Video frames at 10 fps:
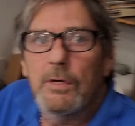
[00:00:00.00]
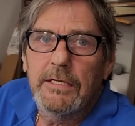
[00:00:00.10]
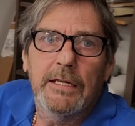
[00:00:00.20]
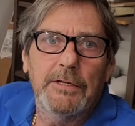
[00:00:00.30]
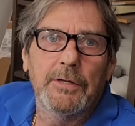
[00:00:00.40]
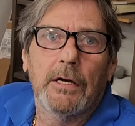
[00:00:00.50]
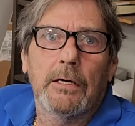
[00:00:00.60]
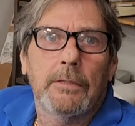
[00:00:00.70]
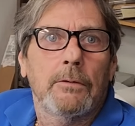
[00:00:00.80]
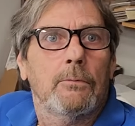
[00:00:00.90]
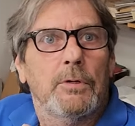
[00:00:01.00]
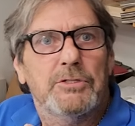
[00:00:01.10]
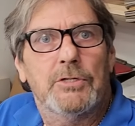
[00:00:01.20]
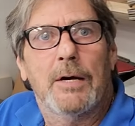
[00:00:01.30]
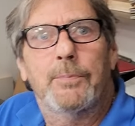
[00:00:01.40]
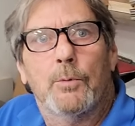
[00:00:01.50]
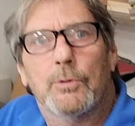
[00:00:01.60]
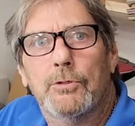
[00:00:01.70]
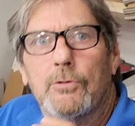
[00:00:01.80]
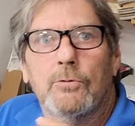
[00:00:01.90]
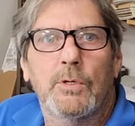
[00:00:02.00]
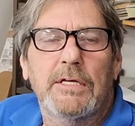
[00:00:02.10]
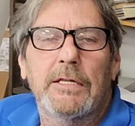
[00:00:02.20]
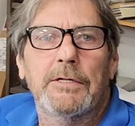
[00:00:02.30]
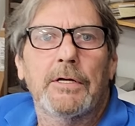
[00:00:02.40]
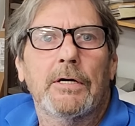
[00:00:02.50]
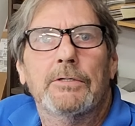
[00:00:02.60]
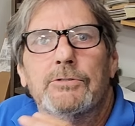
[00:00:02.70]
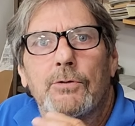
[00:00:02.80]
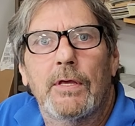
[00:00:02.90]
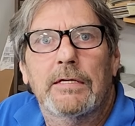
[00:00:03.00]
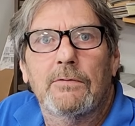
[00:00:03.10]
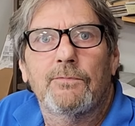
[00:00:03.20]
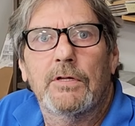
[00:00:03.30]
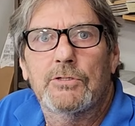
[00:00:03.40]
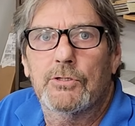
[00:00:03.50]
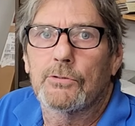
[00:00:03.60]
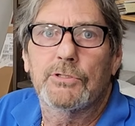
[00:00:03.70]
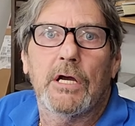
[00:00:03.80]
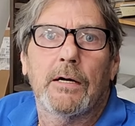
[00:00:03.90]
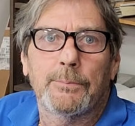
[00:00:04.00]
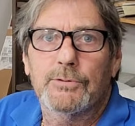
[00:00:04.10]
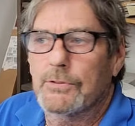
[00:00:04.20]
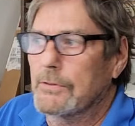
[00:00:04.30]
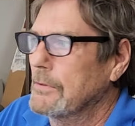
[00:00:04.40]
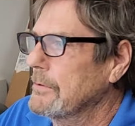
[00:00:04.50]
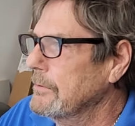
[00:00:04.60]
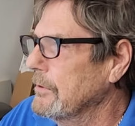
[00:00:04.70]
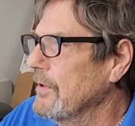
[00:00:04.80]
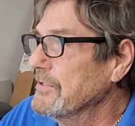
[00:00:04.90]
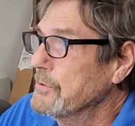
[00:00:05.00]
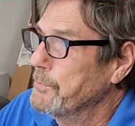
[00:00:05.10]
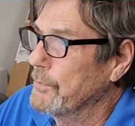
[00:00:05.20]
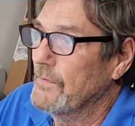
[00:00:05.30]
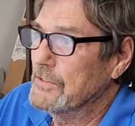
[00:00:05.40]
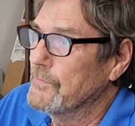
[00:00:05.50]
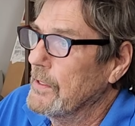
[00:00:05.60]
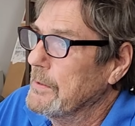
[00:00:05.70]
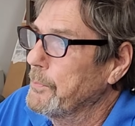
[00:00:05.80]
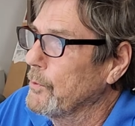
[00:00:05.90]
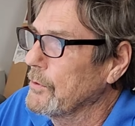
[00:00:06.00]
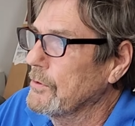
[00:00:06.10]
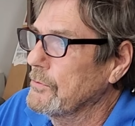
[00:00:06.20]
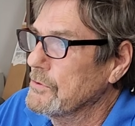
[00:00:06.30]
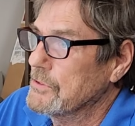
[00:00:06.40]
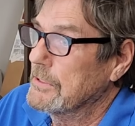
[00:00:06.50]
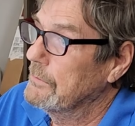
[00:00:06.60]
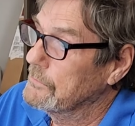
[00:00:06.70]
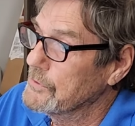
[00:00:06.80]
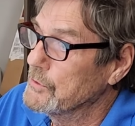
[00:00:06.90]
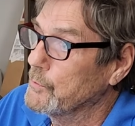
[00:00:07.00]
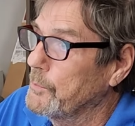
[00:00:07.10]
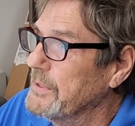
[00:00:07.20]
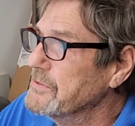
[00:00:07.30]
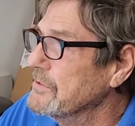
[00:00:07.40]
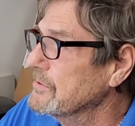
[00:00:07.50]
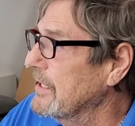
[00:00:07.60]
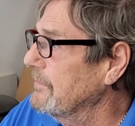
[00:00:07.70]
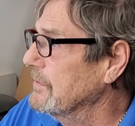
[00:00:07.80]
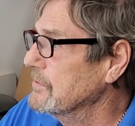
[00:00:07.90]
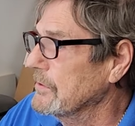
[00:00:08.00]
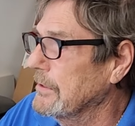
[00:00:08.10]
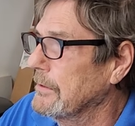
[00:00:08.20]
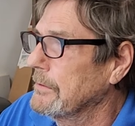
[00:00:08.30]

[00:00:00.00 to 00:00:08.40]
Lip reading: We get it done. We stop what we're doing. We get it done so they can finish their jobs. You know, that's very important to us to get residual business, obviously.